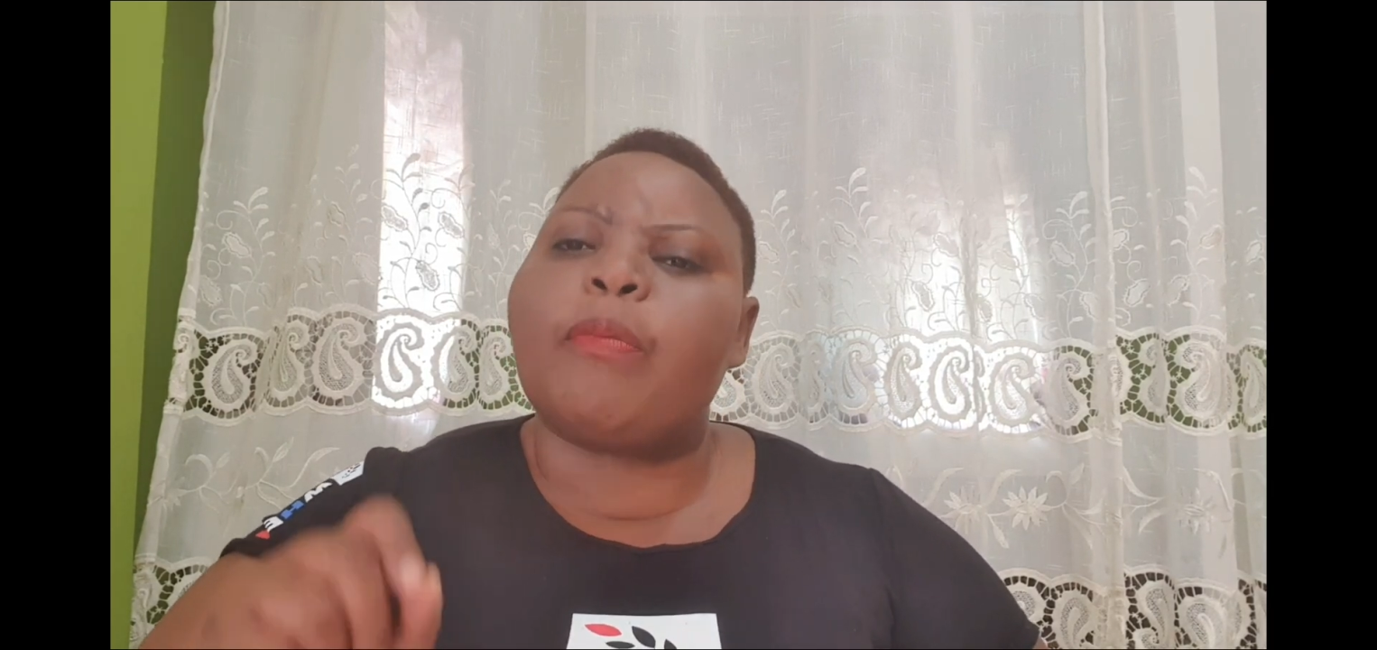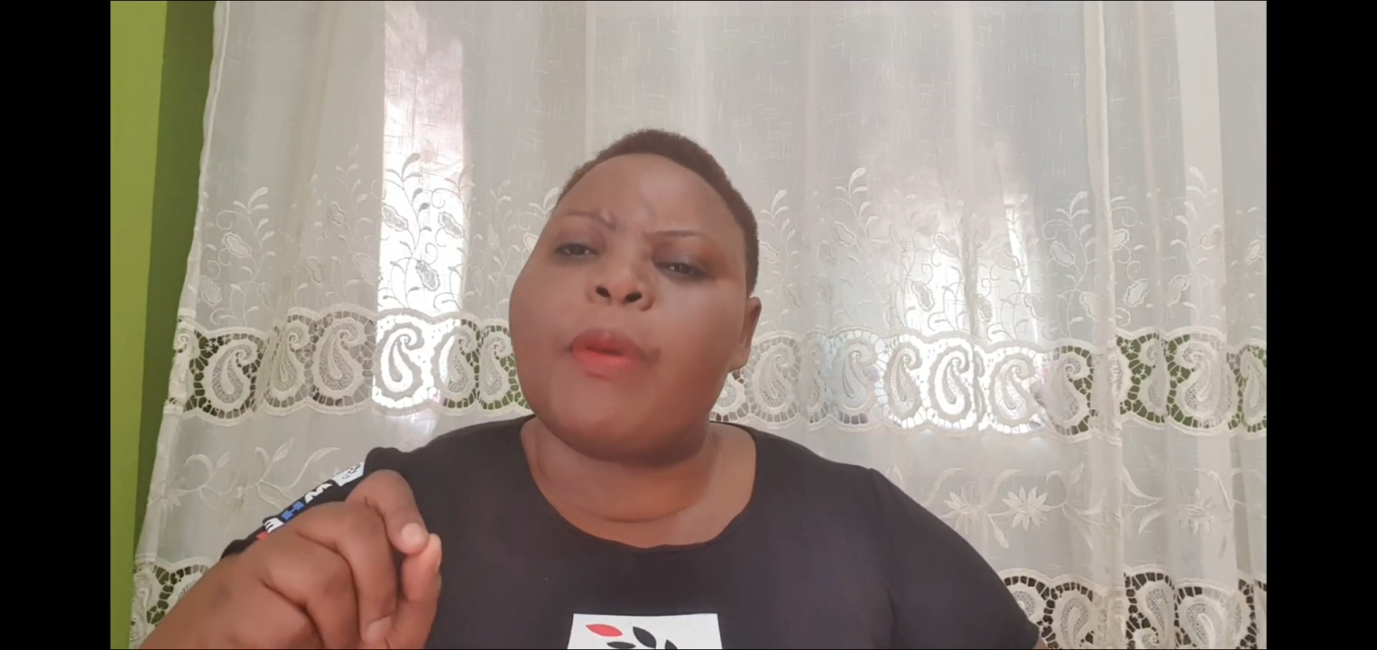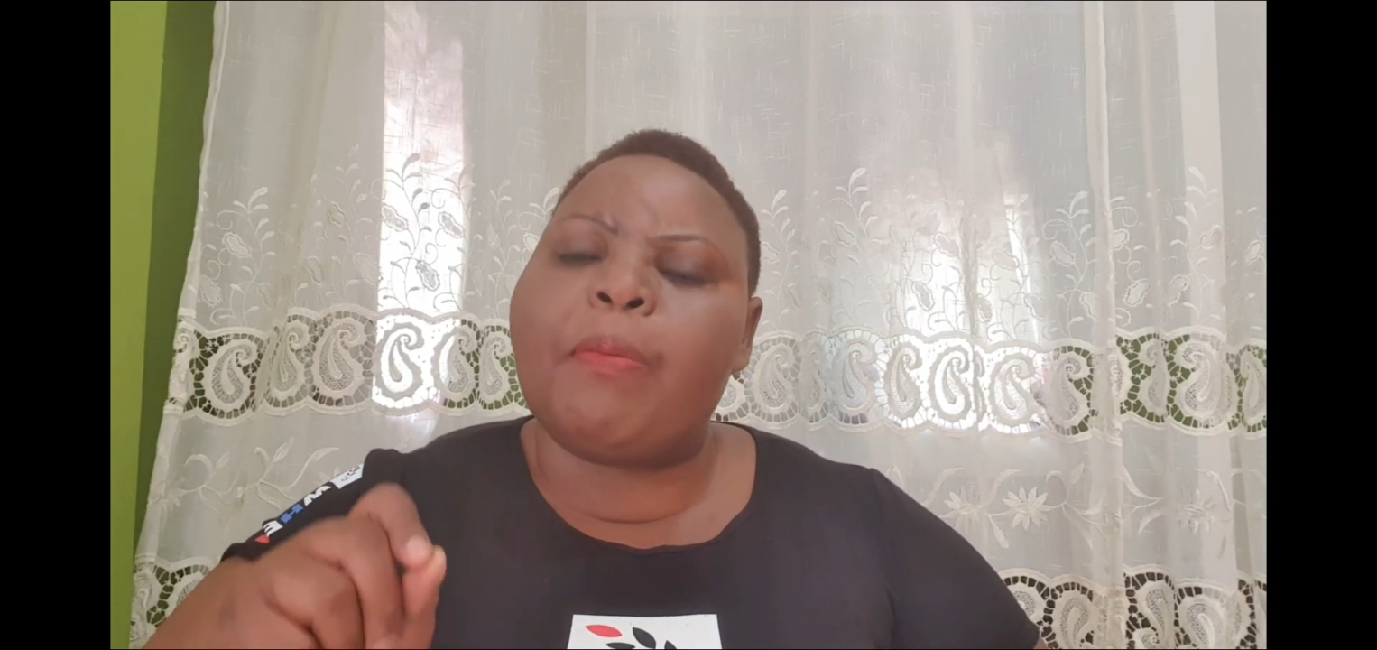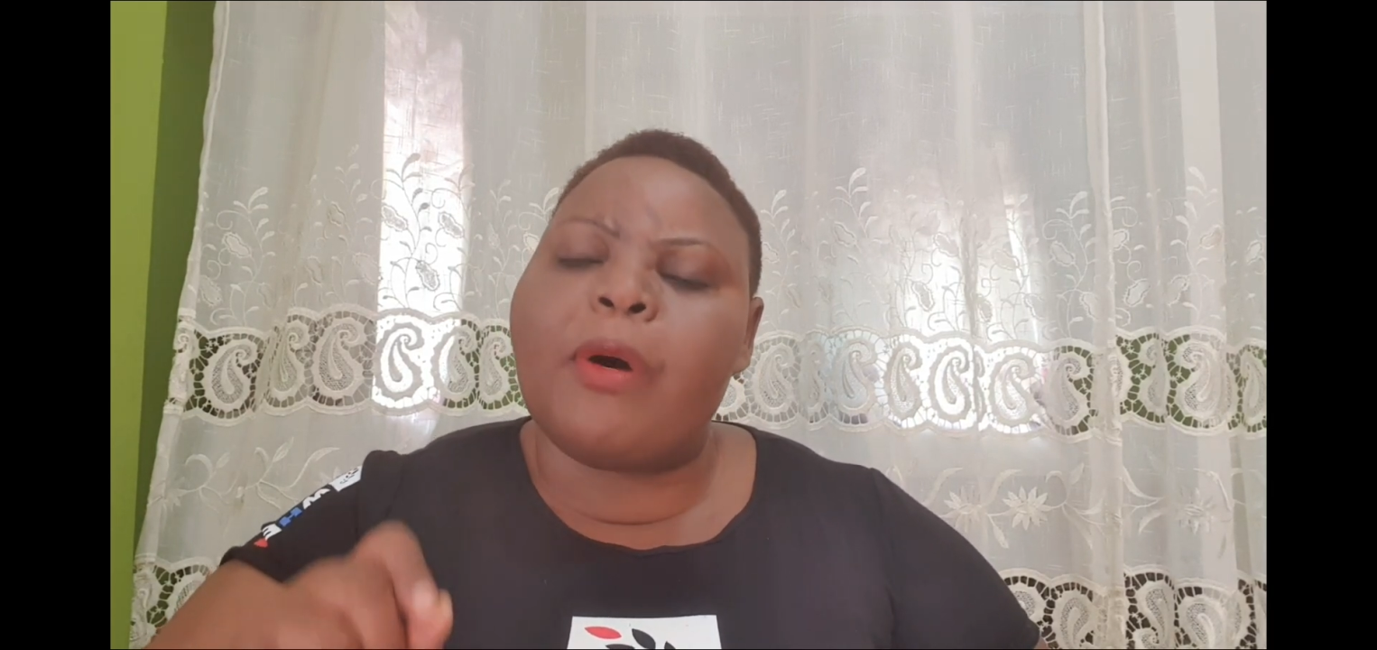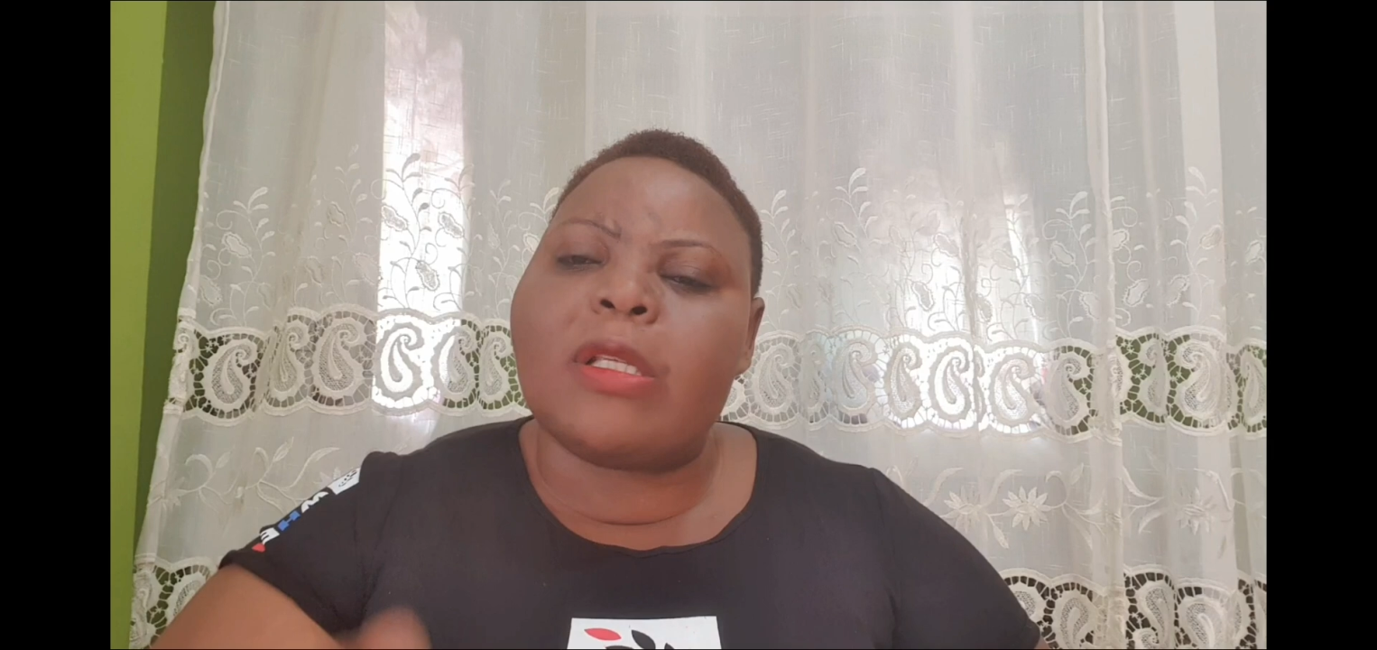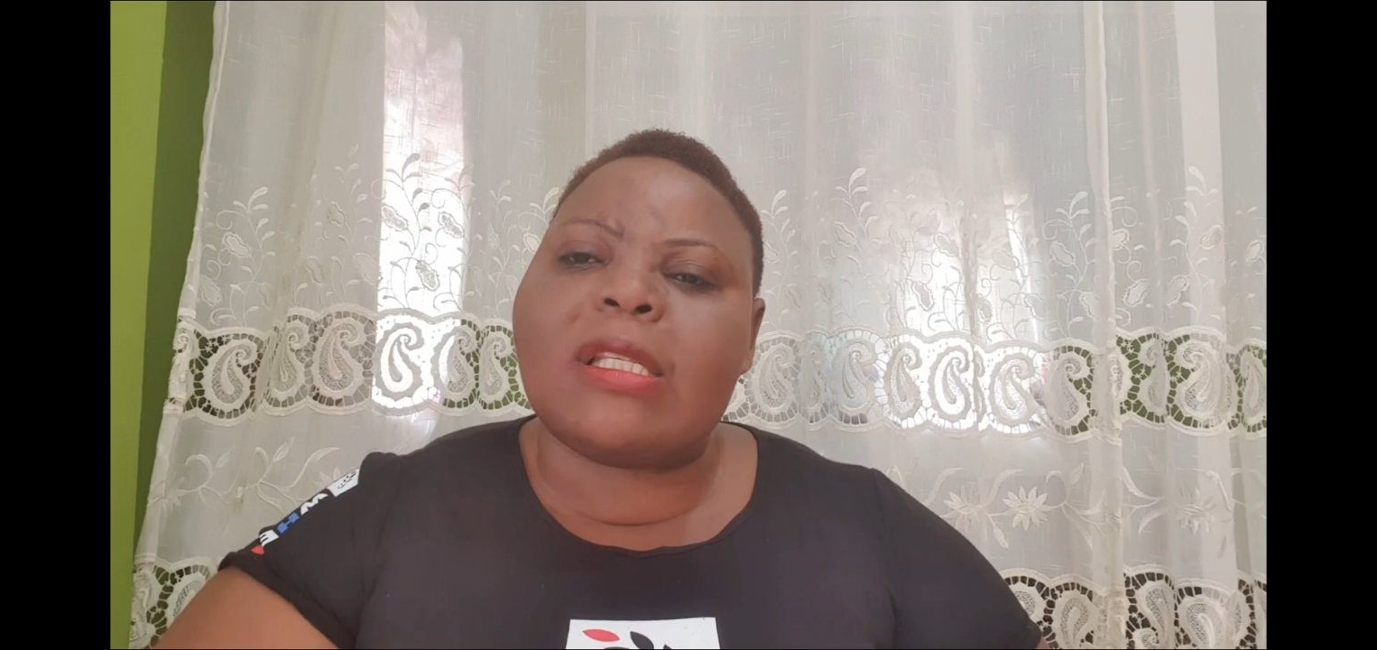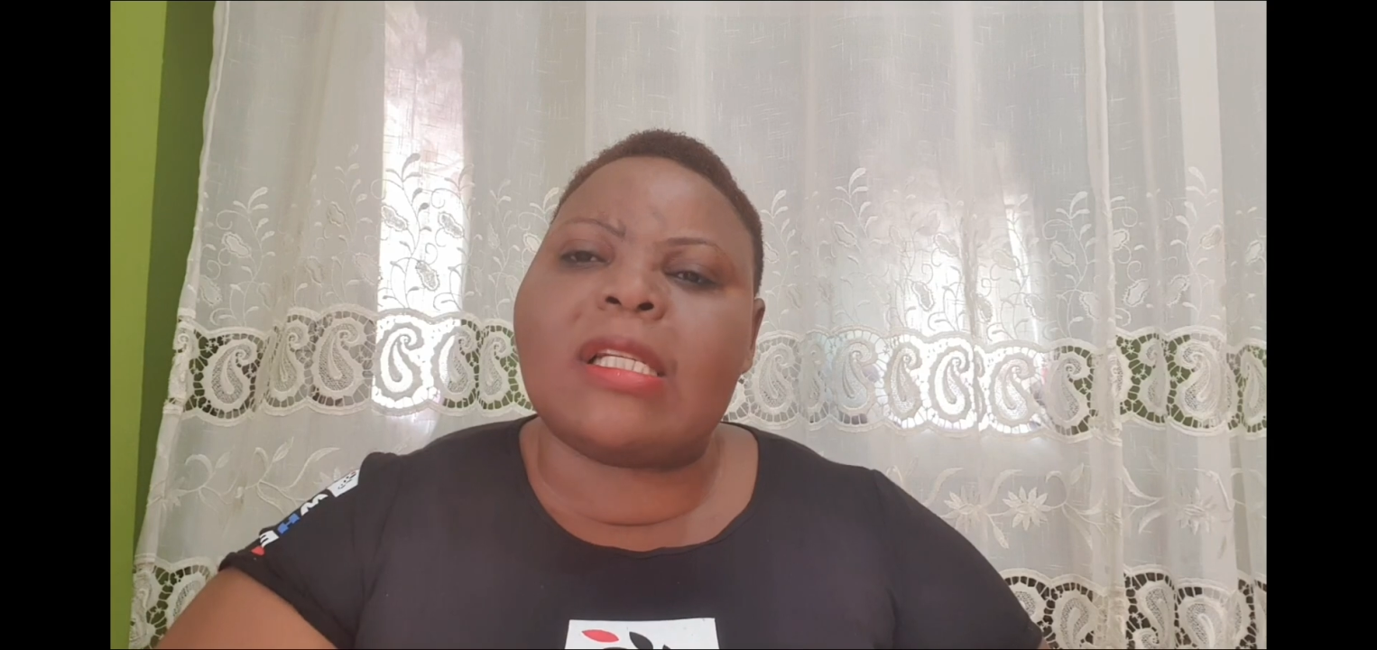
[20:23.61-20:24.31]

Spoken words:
people's